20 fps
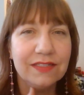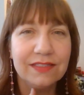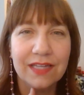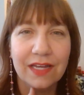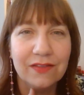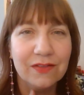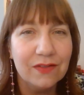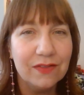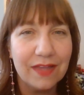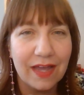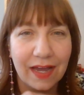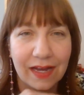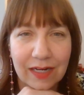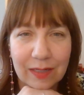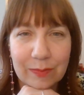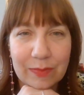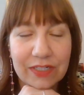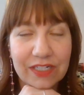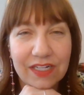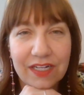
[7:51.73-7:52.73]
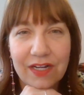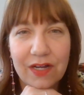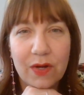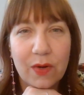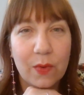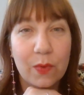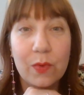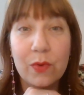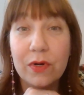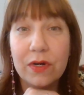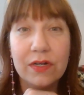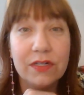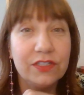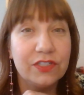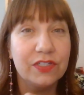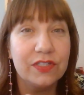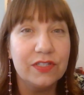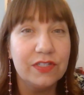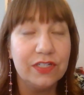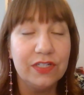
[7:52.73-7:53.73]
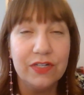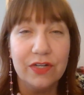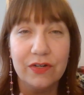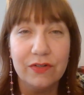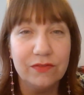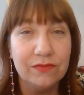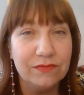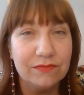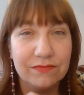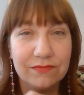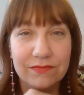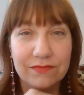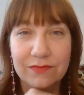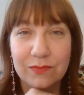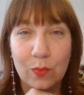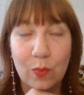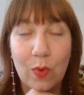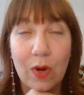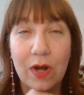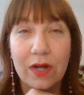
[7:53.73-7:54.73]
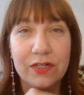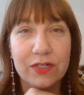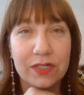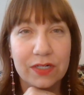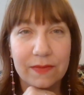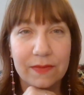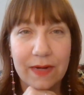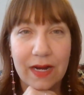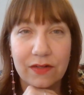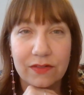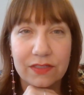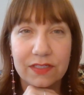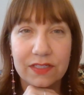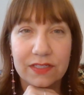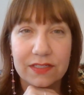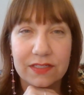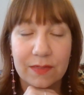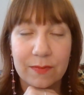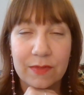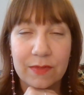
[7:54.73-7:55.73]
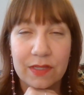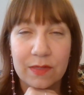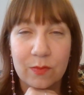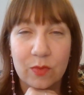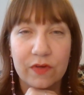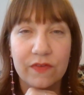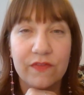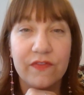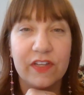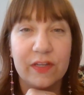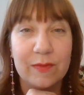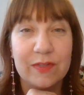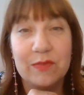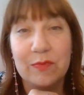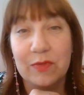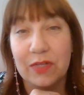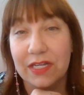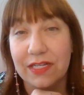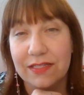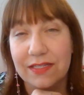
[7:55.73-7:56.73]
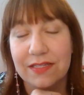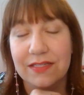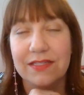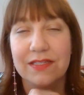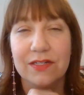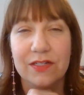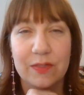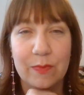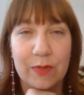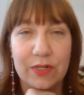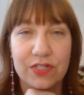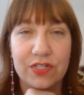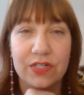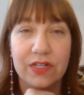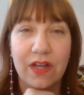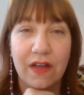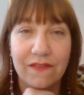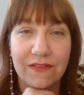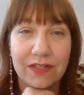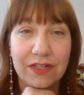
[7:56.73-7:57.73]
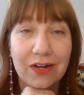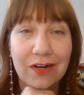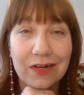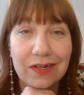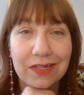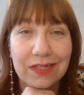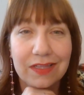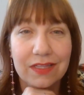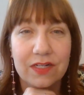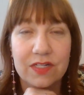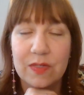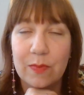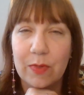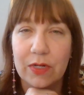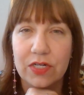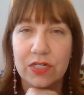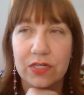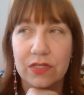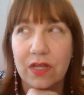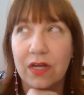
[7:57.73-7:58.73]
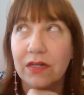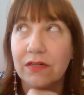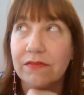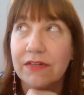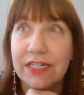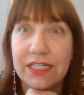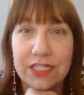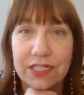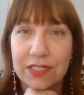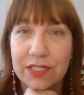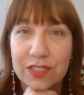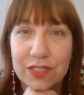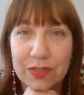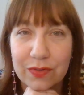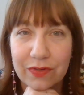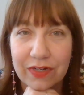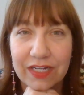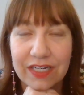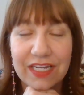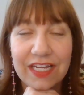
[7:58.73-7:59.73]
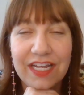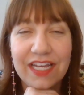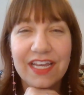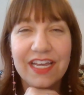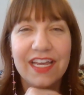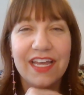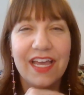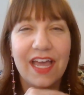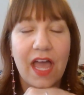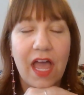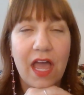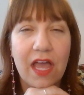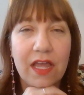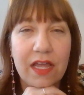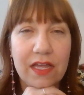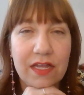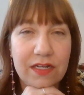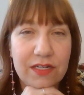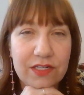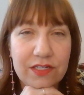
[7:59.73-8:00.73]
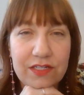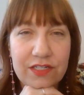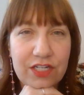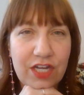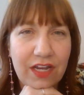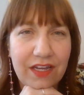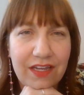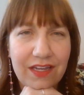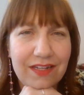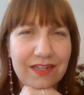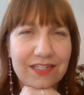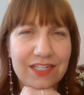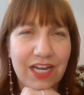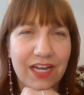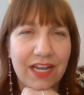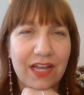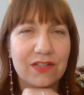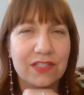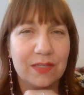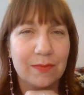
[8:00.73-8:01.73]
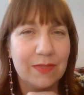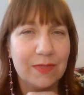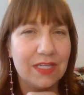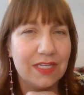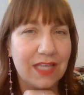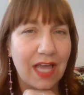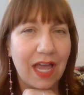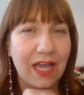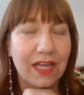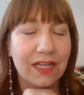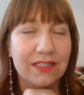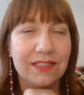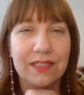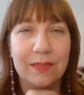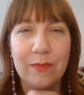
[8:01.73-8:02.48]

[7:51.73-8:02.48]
Download the app, or just, wander around to some of the more famous places. There's a bunch in Covent Garden, there's a bunch along Regent Street, and just check out some of these eggs.